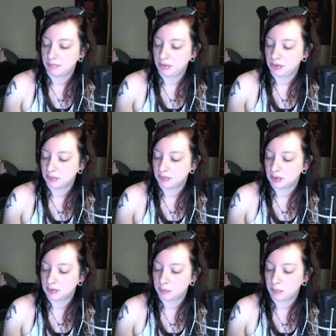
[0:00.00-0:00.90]
juice reviews,
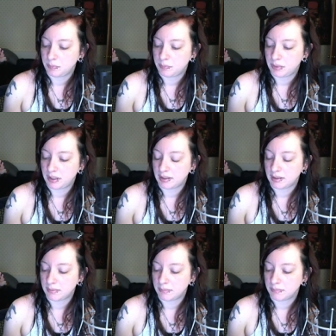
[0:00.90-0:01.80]
but
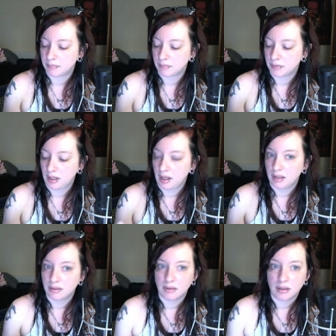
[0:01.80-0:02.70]
um,
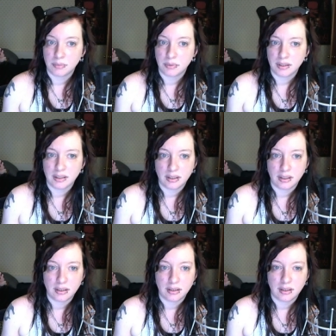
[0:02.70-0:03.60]
they're all really
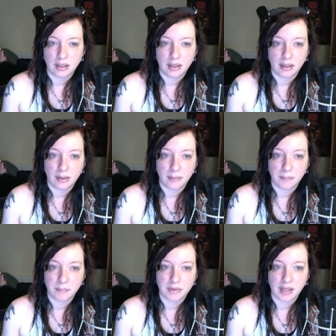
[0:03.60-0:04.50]
good um,
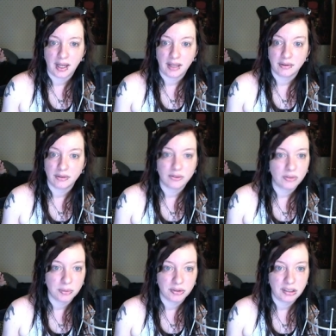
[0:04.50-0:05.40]
and they're
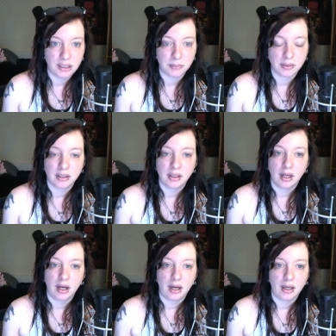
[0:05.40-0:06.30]
super cheap.
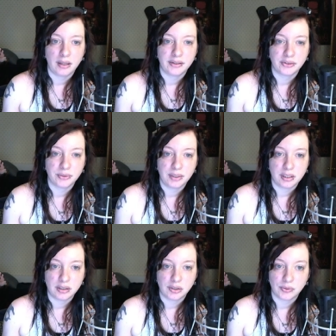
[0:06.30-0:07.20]
Uh, it's three
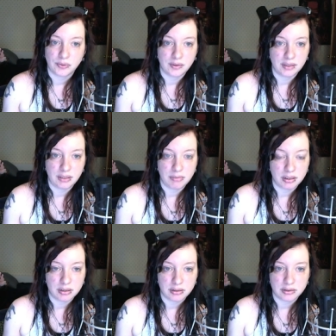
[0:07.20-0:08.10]
dollars for fifteen
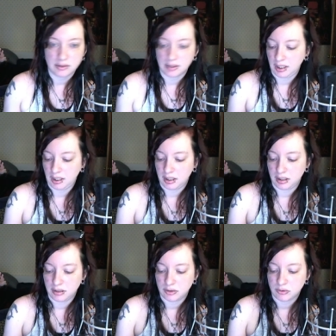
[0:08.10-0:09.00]
mils
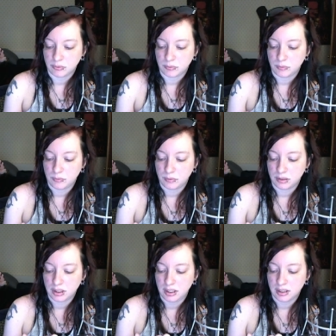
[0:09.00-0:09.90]
and
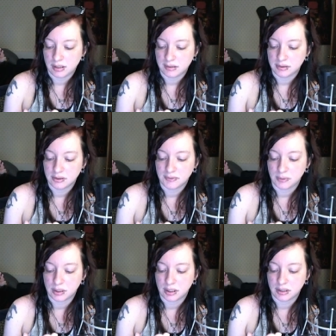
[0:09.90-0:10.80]
twenty dollars for
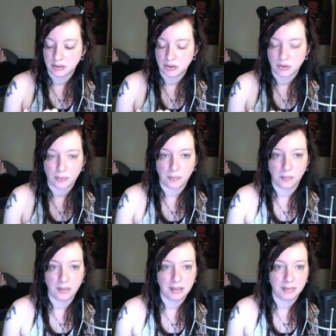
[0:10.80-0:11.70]
one hundred
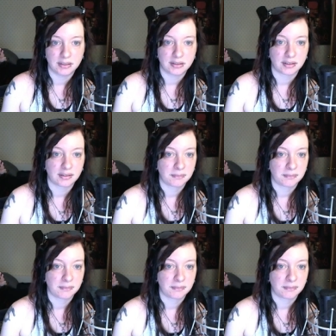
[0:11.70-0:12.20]
twenty mils.